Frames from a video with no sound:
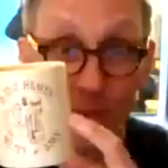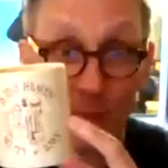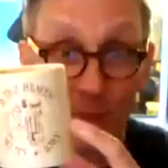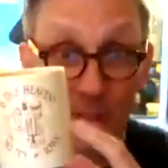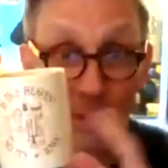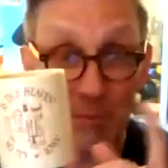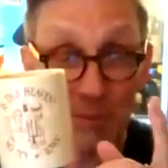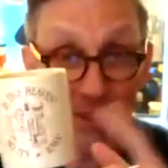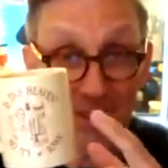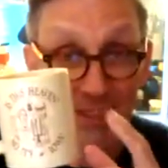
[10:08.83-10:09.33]

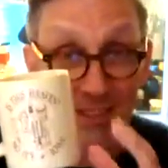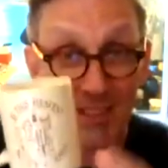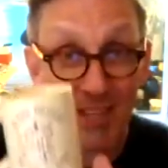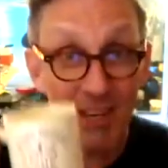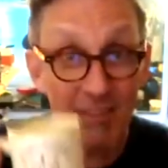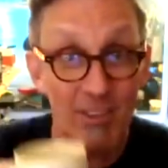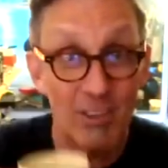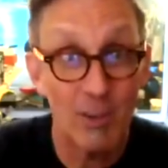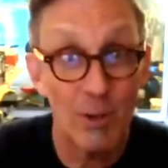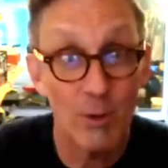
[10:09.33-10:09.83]
Dreams. Is this
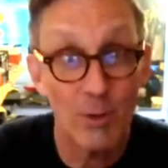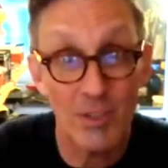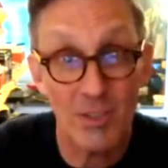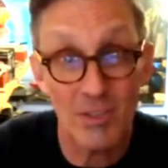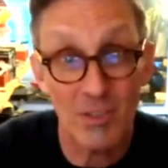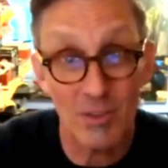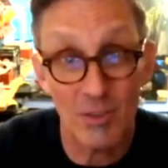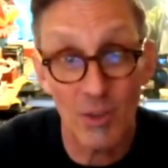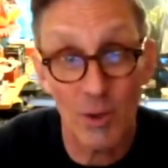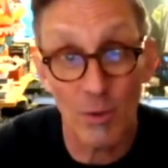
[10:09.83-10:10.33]
heaven? No,
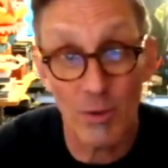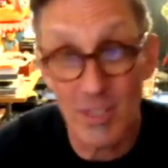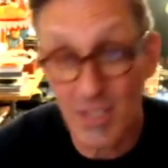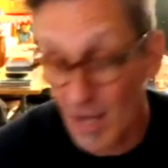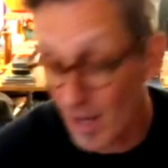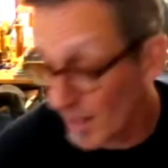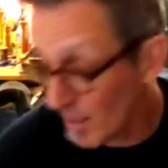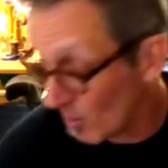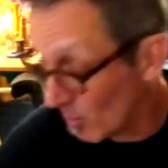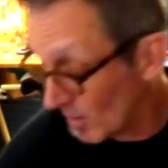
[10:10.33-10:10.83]
it's
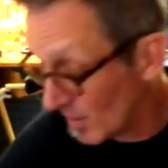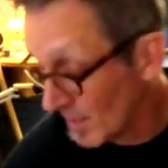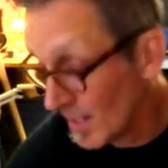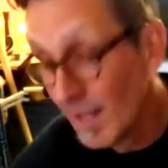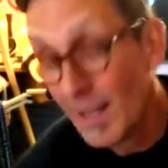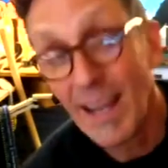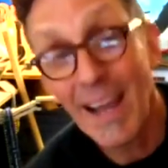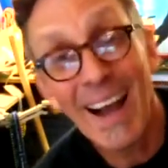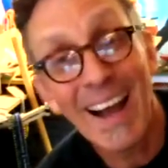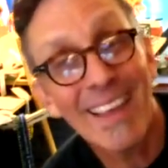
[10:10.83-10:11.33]
Iowa.
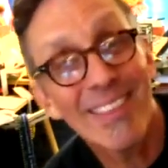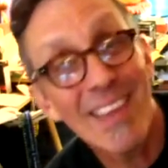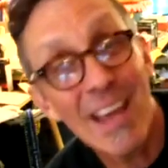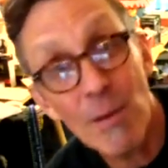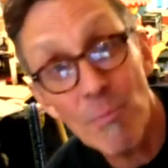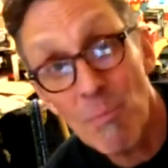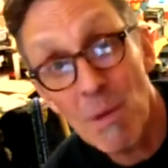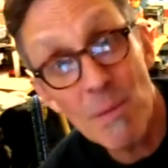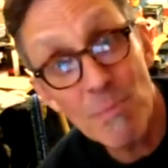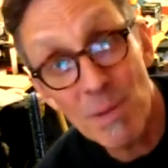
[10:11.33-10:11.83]

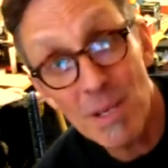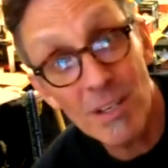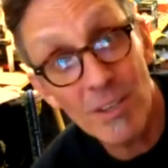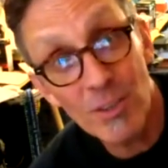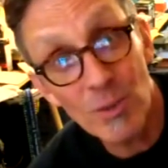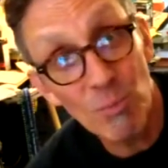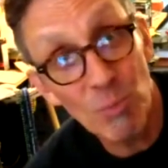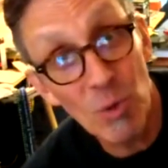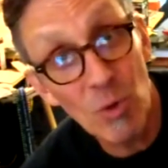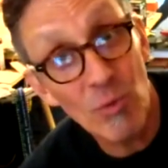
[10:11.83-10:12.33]
That might be a
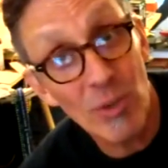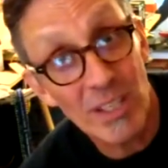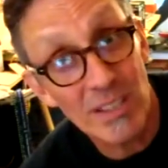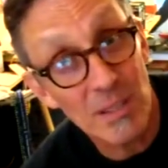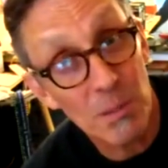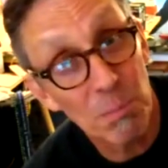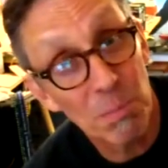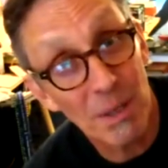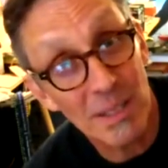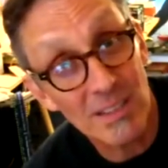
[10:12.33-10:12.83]
good movie
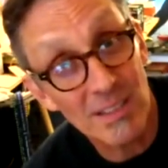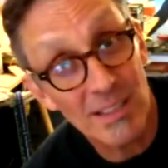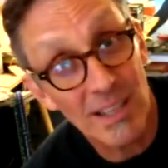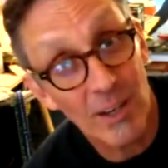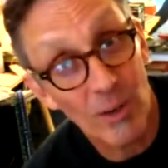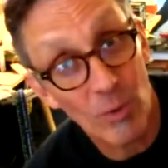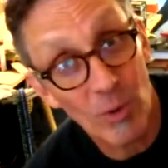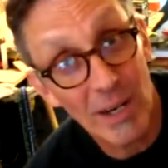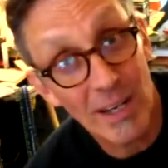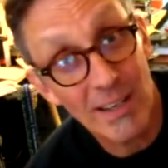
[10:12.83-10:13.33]
to bust
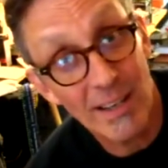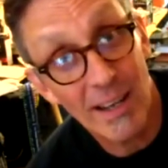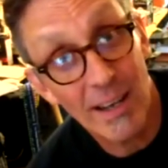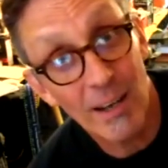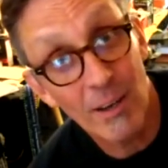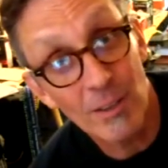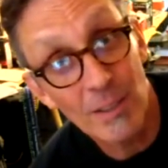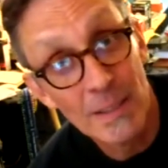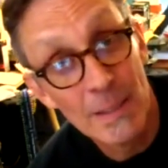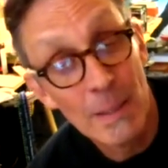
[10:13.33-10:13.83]
out right
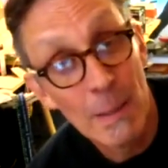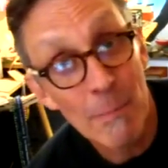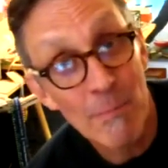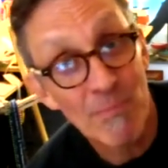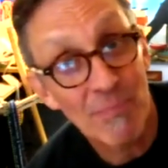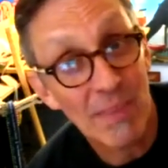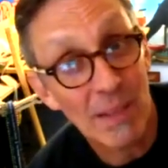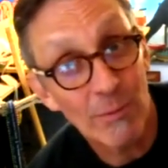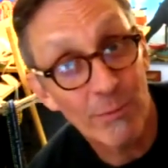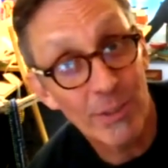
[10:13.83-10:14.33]
now,
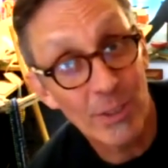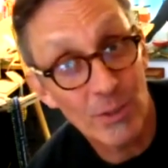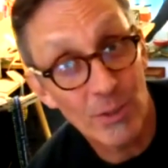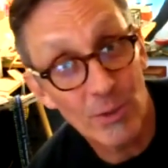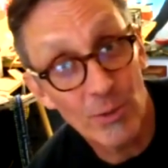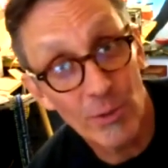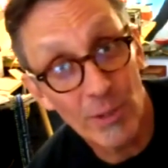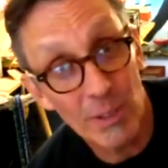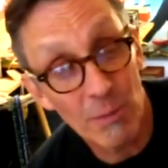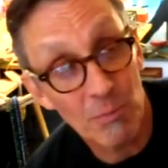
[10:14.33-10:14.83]
Field
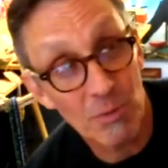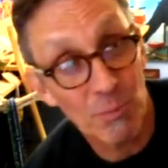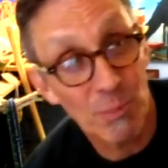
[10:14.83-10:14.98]
of Dreams.